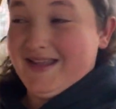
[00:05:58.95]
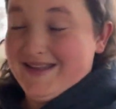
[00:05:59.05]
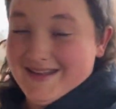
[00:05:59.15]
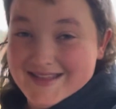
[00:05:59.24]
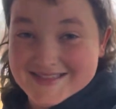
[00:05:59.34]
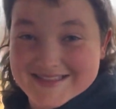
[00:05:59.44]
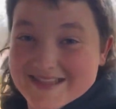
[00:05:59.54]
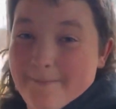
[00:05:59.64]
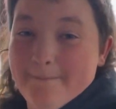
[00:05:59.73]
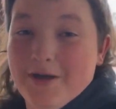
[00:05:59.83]
And this is
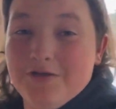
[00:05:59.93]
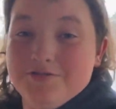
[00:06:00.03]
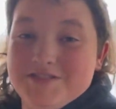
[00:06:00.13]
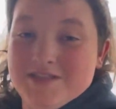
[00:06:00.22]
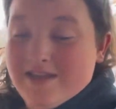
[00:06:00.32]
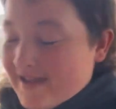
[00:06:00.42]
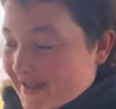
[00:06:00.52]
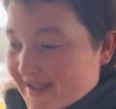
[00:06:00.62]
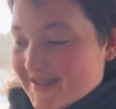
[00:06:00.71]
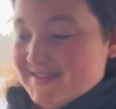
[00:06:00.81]
the most
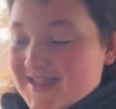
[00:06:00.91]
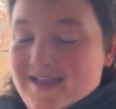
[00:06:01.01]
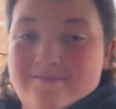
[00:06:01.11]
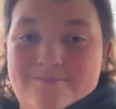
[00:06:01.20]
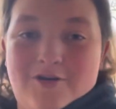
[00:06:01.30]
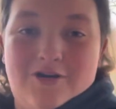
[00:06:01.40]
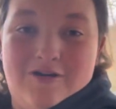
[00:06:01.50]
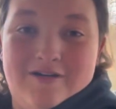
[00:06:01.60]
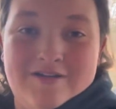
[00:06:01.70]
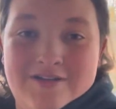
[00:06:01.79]
exciting
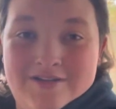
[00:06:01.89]
part